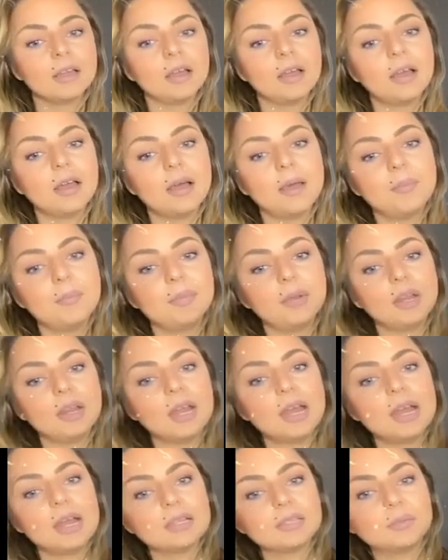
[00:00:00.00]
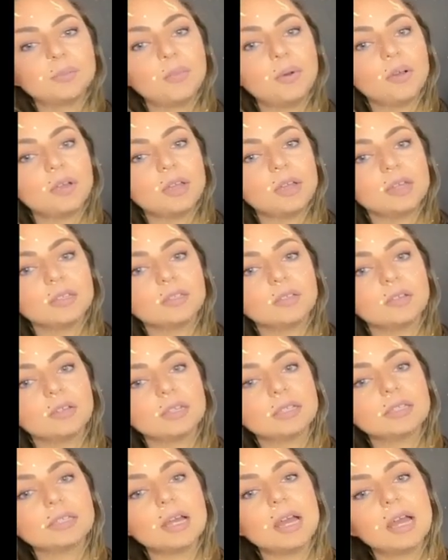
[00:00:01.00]
But it has pockets on the
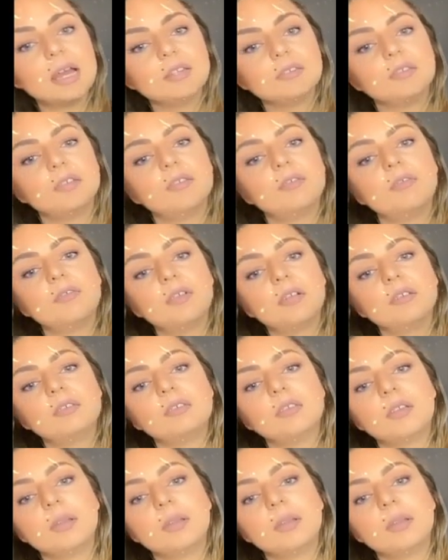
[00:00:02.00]
sides, on the front, on